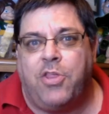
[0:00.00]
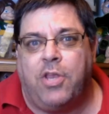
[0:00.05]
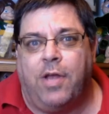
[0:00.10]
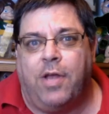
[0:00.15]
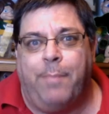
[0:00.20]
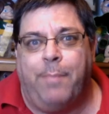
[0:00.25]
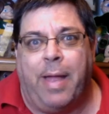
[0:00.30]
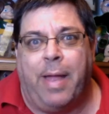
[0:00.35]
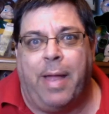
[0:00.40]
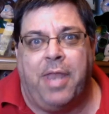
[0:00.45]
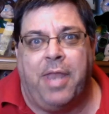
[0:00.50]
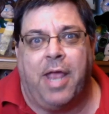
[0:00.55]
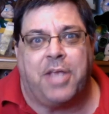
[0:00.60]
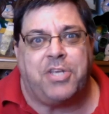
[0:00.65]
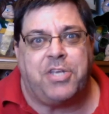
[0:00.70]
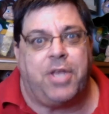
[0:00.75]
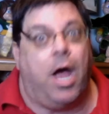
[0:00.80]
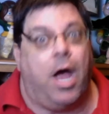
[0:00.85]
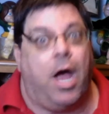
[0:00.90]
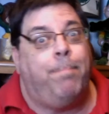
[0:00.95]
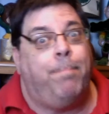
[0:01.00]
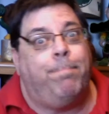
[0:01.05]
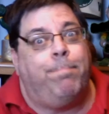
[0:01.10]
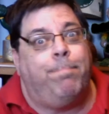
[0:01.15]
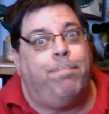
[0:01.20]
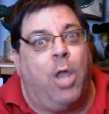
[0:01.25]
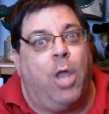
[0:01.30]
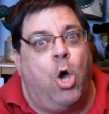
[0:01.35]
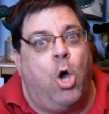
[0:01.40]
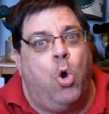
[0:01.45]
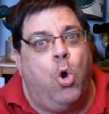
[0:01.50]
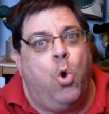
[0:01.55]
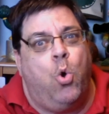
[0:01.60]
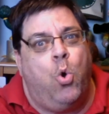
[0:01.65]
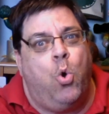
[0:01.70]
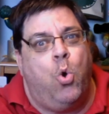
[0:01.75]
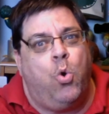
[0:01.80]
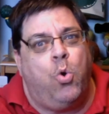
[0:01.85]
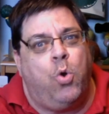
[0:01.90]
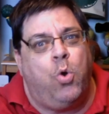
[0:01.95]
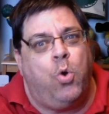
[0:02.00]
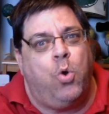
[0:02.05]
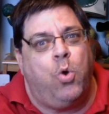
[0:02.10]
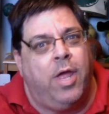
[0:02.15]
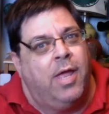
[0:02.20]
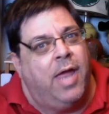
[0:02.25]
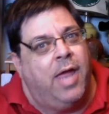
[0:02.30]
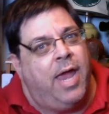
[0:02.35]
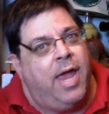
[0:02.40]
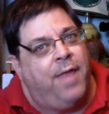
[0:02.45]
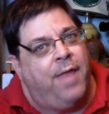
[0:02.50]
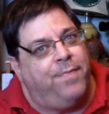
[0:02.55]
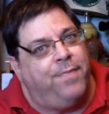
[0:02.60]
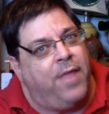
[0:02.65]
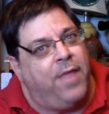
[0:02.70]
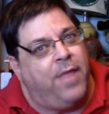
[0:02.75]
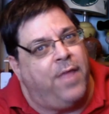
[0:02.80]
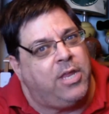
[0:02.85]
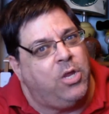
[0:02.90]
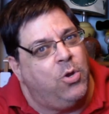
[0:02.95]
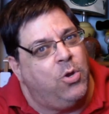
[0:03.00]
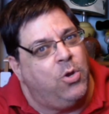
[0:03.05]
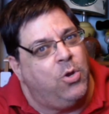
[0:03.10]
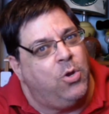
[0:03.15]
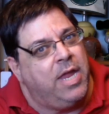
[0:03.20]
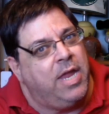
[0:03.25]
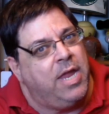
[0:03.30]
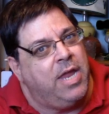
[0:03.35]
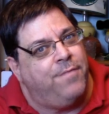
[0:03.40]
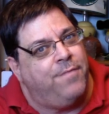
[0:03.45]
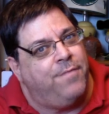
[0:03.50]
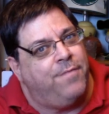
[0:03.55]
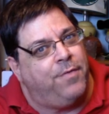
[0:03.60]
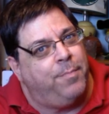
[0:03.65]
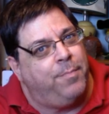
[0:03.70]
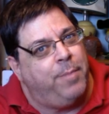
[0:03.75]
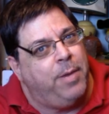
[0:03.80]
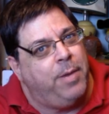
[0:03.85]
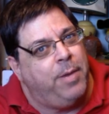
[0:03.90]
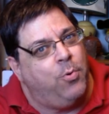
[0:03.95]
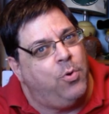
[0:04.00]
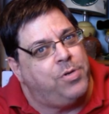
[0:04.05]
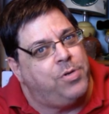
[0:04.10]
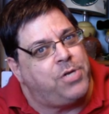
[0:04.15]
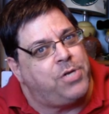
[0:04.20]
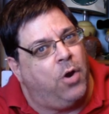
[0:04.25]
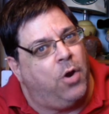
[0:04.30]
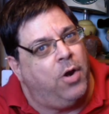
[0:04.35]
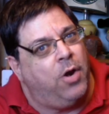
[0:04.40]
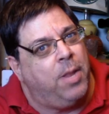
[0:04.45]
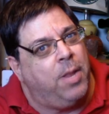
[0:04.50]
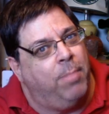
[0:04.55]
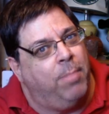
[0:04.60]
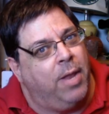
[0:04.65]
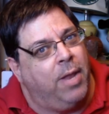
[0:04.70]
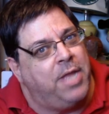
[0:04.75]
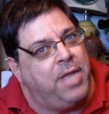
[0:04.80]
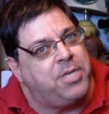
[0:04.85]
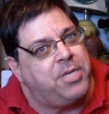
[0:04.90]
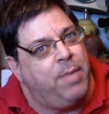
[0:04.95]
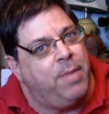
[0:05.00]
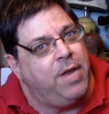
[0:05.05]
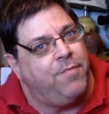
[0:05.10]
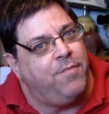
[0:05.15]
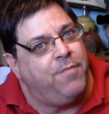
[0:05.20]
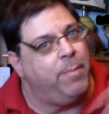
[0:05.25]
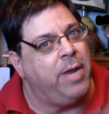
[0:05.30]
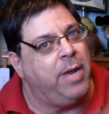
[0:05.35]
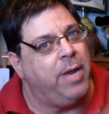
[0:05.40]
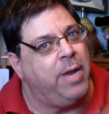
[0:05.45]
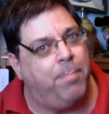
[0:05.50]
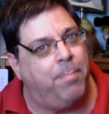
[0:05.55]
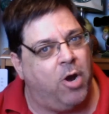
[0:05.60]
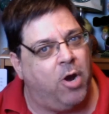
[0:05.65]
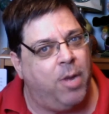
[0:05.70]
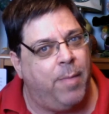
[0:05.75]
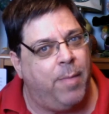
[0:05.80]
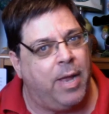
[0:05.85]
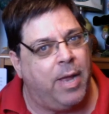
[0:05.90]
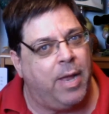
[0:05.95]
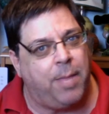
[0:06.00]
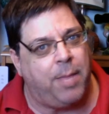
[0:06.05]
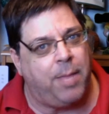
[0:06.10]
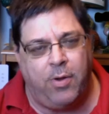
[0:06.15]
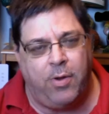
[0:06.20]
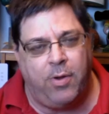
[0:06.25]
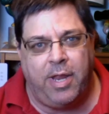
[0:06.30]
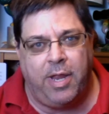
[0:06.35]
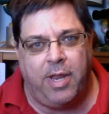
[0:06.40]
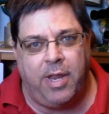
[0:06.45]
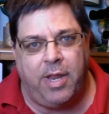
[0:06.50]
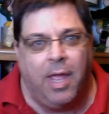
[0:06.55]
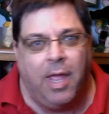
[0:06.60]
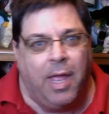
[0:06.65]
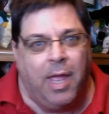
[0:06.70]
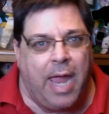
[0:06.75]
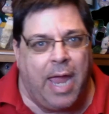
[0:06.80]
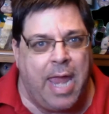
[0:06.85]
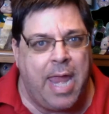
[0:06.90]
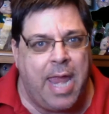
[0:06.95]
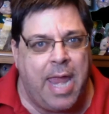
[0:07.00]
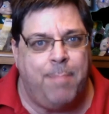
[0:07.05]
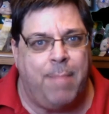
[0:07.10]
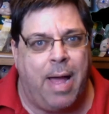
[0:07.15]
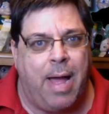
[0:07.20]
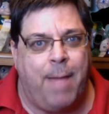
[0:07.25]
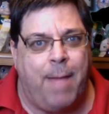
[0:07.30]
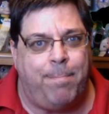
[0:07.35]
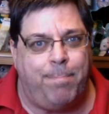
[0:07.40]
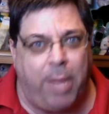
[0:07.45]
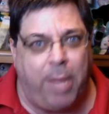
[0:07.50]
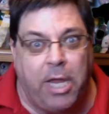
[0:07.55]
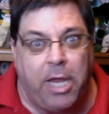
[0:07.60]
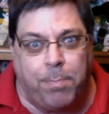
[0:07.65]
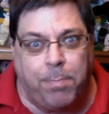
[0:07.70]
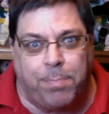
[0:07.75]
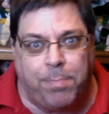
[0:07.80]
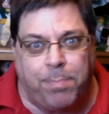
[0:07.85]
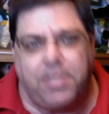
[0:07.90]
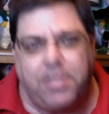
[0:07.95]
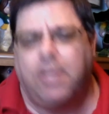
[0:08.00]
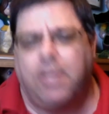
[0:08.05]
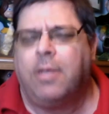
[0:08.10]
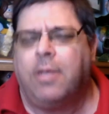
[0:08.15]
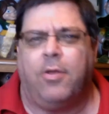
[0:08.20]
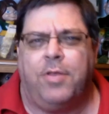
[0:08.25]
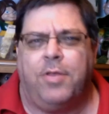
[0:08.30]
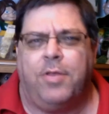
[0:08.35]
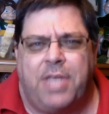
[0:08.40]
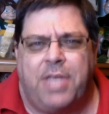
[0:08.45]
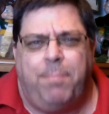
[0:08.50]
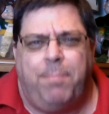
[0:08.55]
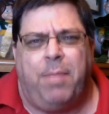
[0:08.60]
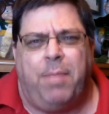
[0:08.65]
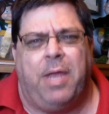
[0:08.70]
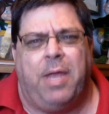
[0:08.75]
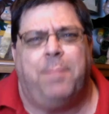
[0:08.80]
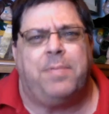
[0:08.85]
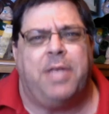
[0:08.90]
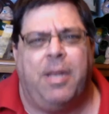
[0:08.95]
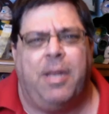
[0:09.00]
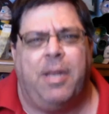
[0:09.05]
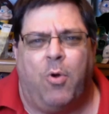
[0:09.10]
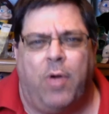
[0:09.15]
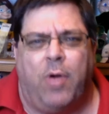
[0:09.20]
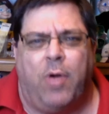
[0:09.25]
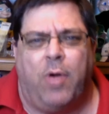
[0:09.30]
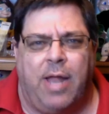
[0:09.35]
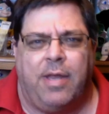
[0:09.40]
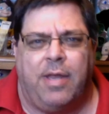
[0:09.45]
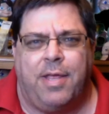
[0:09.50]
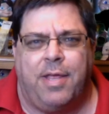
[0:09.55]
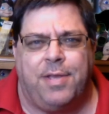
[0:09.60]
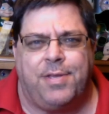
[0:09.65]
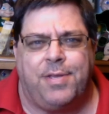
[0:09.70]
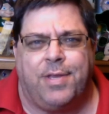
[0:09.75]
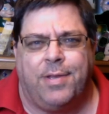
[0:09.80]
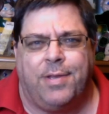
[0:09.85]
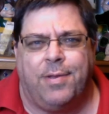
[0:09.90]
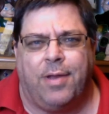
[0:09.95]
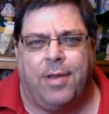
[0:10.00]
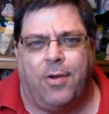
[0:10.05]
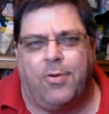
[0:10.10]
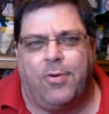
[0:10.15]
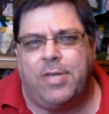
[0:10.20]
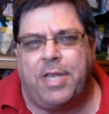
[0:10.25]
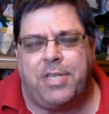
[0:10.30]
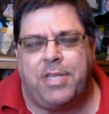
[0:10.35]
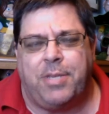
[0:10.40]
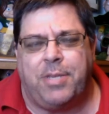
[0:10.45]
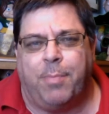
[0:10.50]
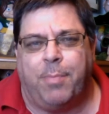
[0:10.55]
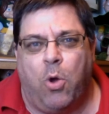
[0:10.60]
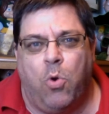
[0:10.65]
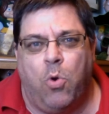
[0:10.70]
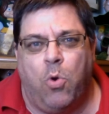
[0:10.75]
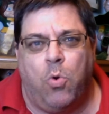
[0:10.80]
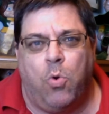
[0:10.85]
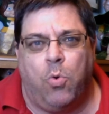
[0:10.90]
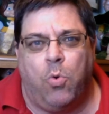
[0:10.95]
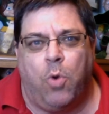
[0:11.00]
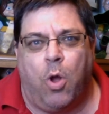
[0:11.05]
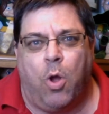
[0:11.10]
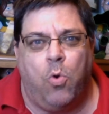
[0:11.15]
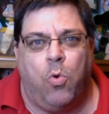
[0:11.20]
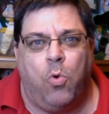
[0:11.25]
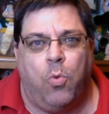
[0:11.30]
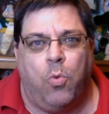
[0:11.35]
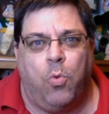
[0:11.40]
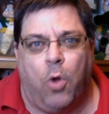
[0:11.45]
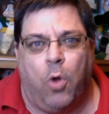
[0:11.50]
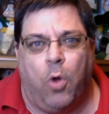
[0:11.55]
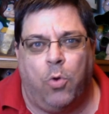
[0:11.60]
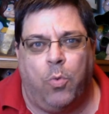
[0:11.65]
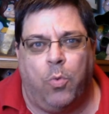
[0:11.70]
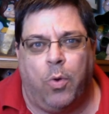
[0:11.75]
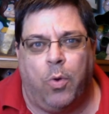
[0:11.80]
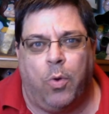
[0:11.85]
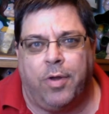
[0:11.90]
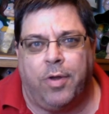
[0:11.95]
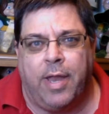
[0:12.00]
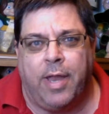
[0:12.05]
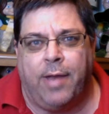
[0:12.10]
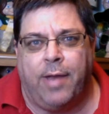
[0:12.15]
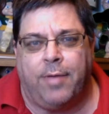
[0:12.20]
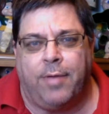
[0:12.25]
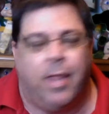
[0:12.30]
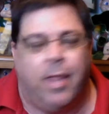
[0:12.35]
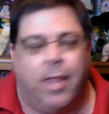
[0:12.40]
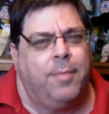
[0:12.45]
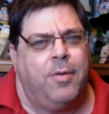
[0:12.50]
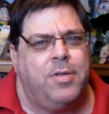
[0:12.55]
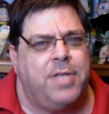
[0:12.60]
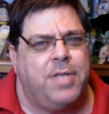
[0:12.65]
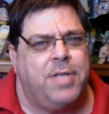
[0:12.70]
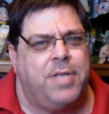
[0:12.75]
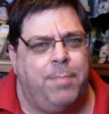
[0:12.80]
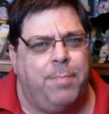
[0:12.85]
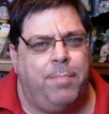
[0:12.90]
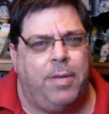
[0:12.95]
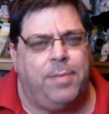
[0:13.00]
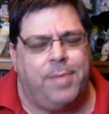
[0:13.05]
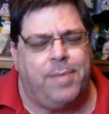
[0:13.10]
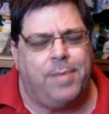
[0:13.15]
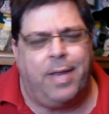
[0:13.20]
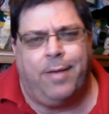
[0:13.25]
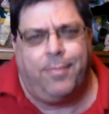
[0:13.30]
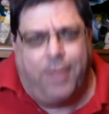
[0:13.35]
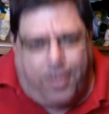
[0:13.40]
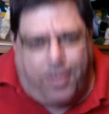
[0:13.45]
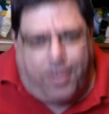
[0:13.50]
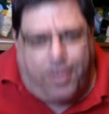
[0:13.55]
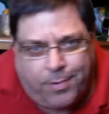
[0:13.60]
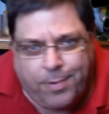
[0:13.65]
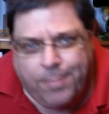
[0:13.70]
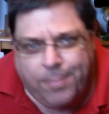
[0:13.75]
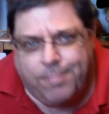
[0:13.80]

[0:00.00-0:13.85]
of my next upload. And thank you again for the people who's already blessed me for being part of my community and my peeps. Do you say peeps anymore nowadays, or is that some old word down? Do you say peeps? I don't know.